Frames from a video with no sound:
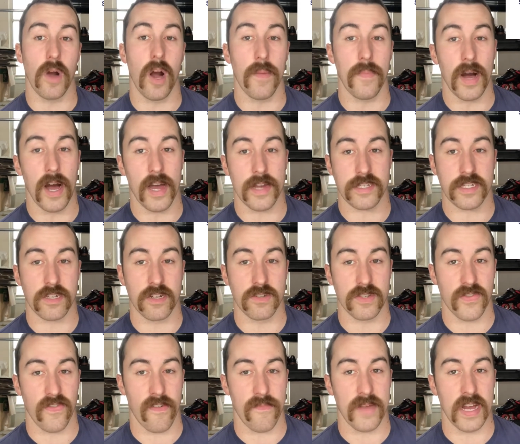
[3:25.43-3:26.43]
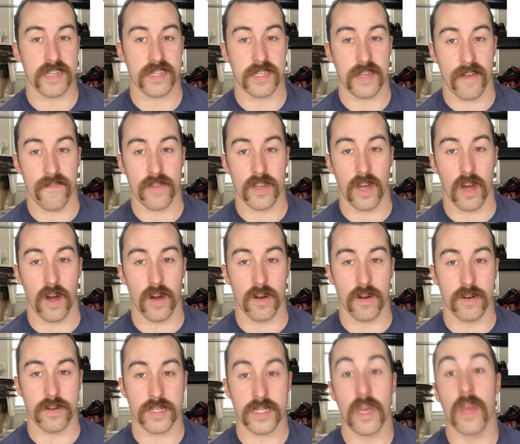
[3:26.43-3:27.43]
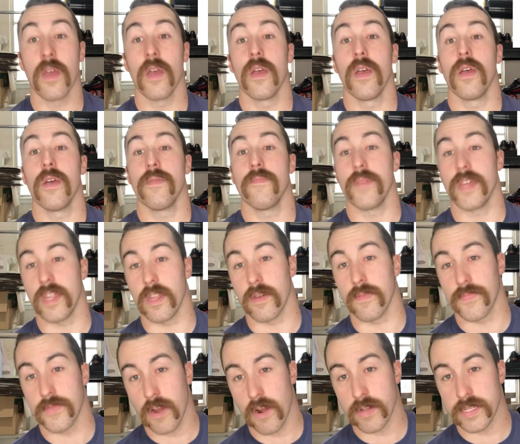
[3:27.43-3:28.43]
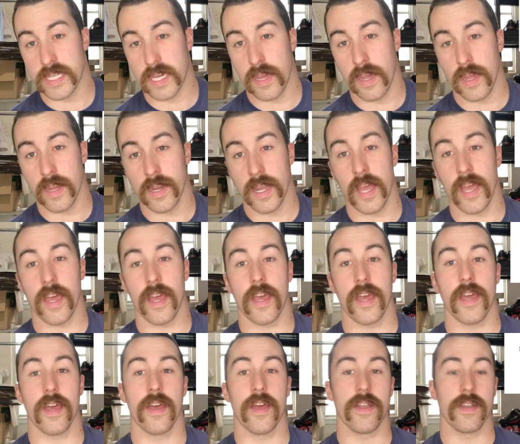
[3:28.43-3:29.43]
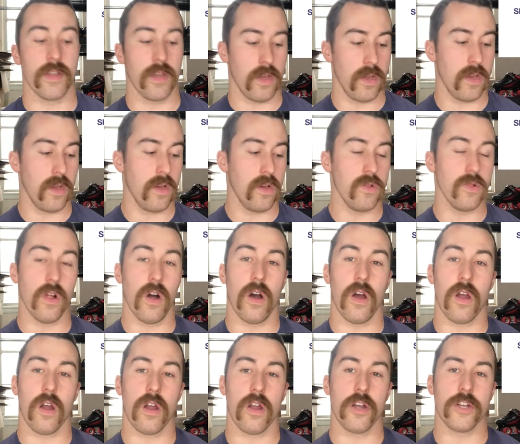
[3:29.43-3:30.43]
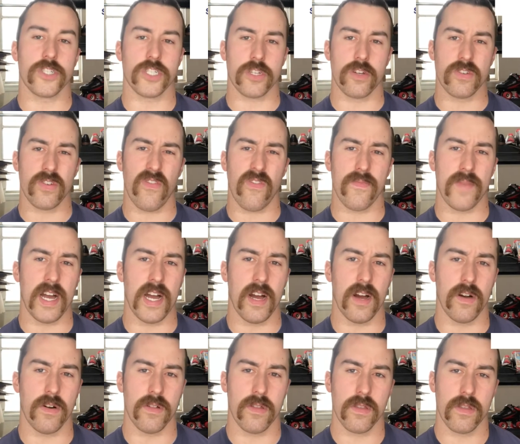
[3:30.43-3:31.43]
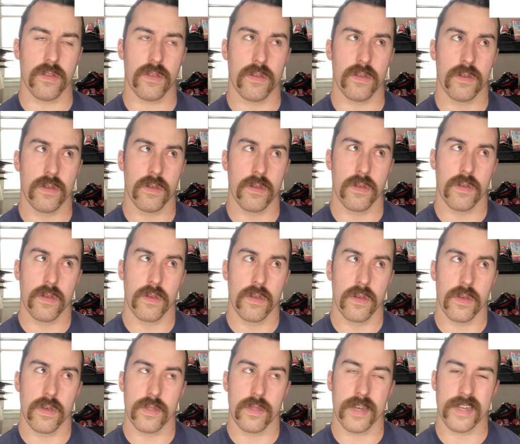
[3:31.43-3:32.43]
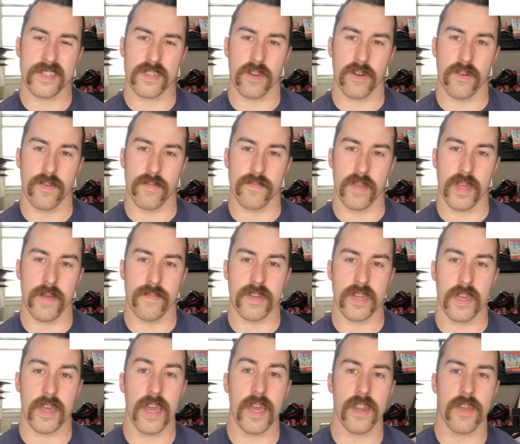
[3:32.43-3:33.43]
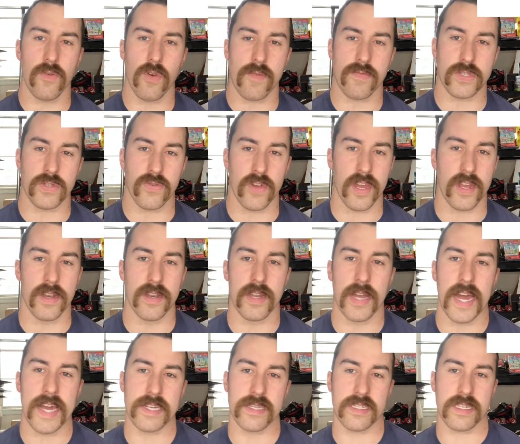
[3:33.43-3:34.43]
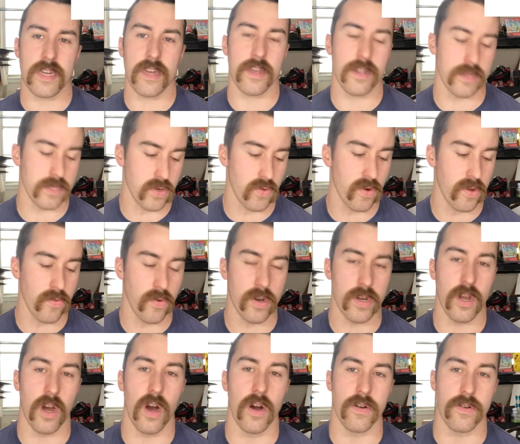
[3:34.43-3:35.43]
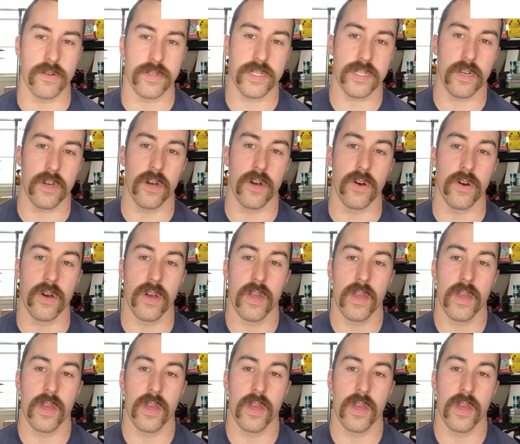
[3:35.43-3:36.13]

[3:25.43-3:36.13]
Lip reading: box goes for about $7, medium $13, and large goes for about, I think it's going anywhere between $19 and $21. So